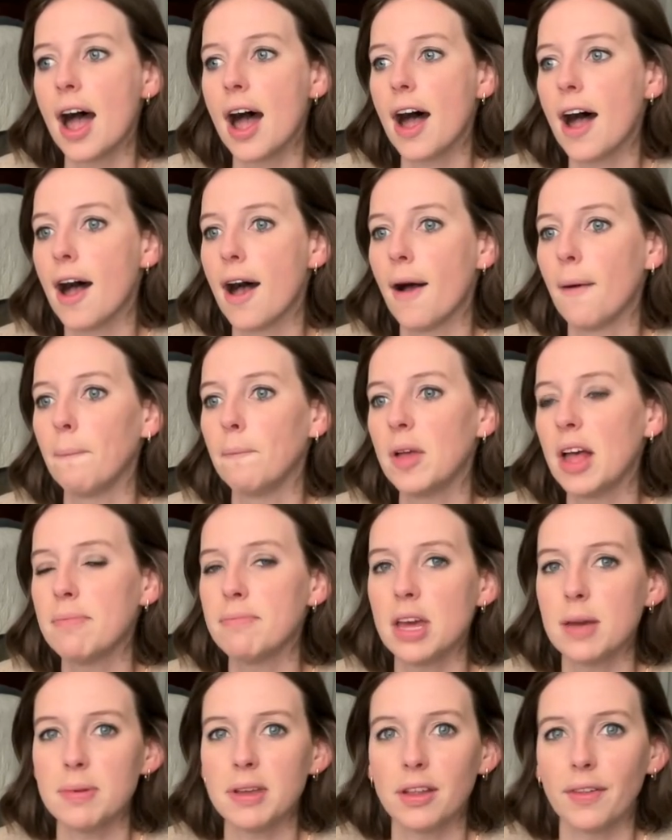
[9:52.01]
And
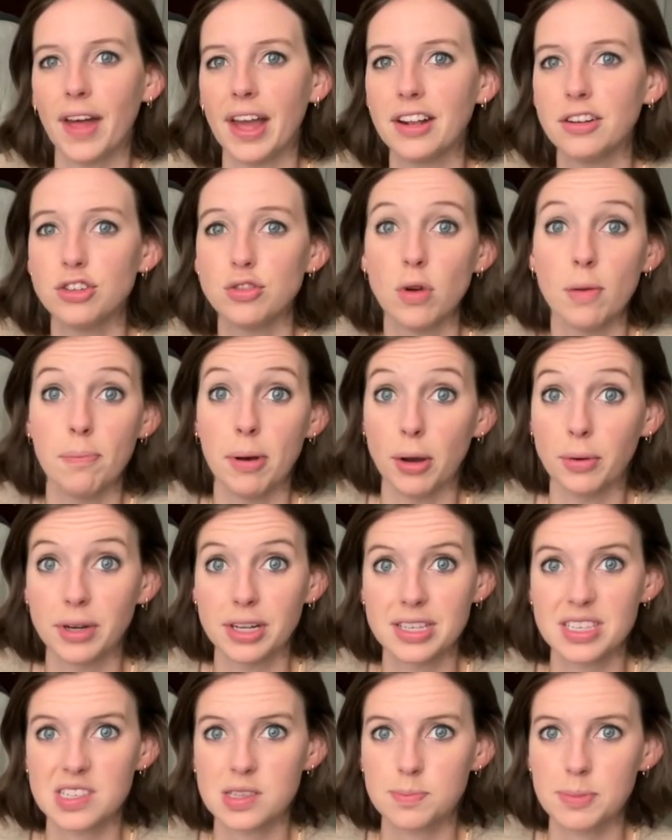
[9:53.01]
maybe like do a
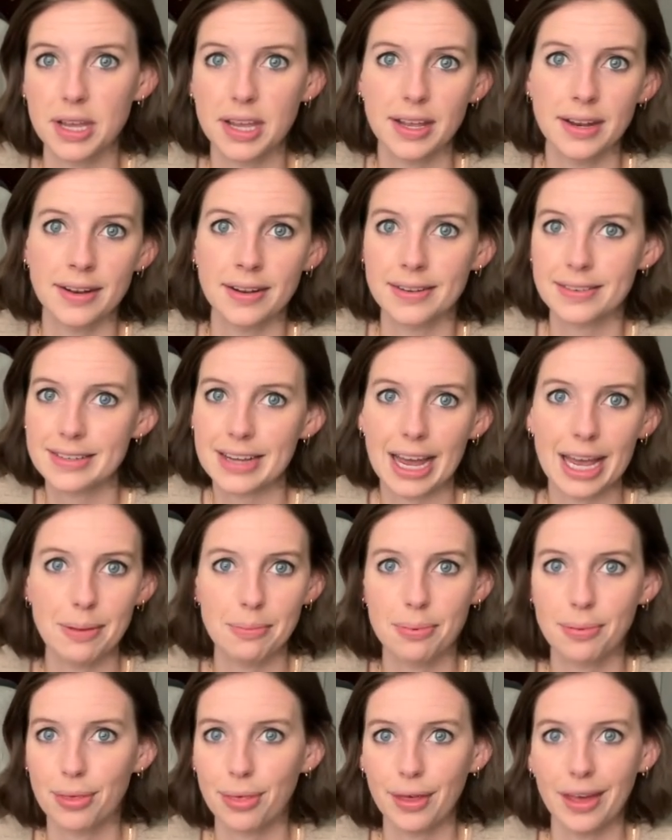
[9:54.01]
bonus spin
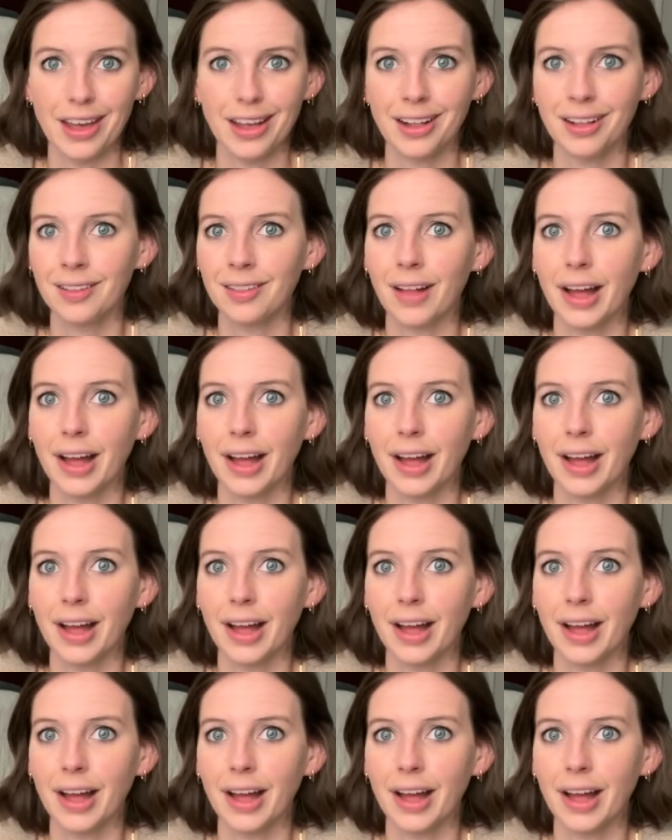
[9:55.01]
type thing.